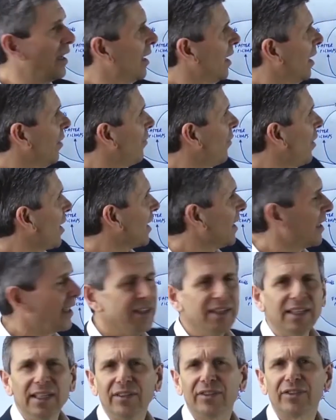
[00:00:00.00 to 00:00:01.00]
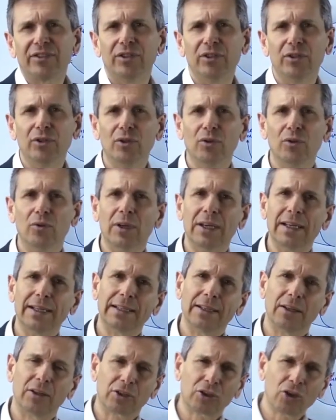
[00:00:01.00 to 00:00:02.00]
And finally, it needs to
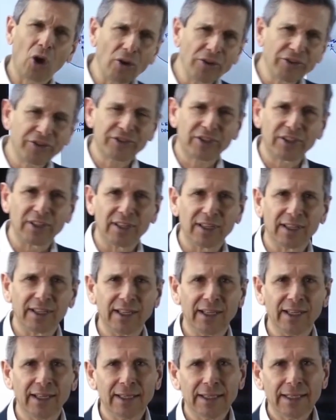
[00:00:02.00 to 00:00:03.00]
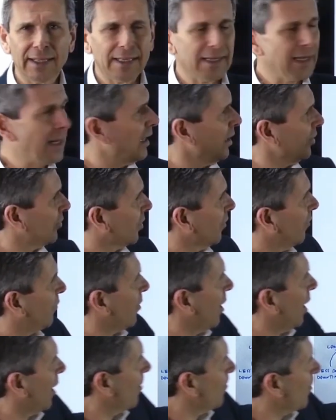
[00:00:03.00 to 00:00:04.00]
constantly
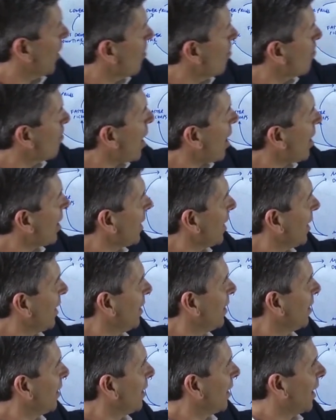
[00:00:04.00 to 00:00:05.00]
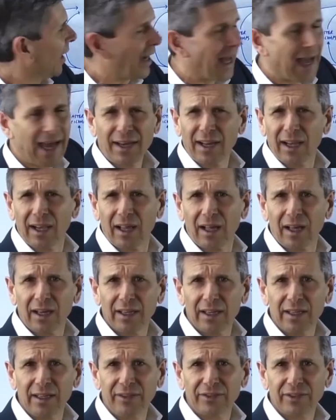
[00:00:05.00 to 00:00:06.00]
mine and
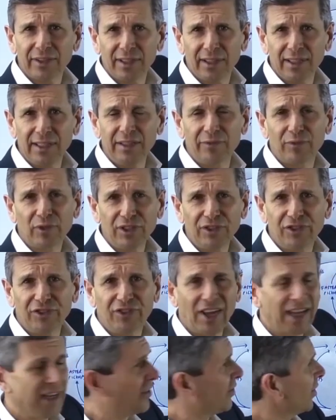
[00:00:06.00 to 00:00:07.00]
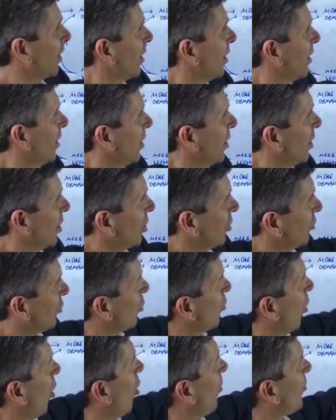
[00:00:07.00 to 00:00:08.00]
analyze and leverage data
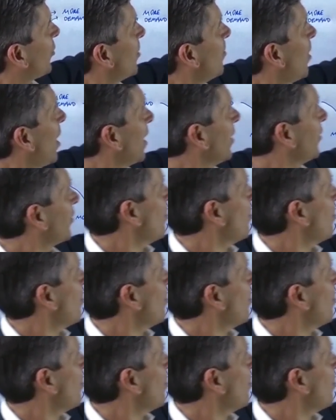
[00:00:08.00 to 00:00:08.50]
to optimize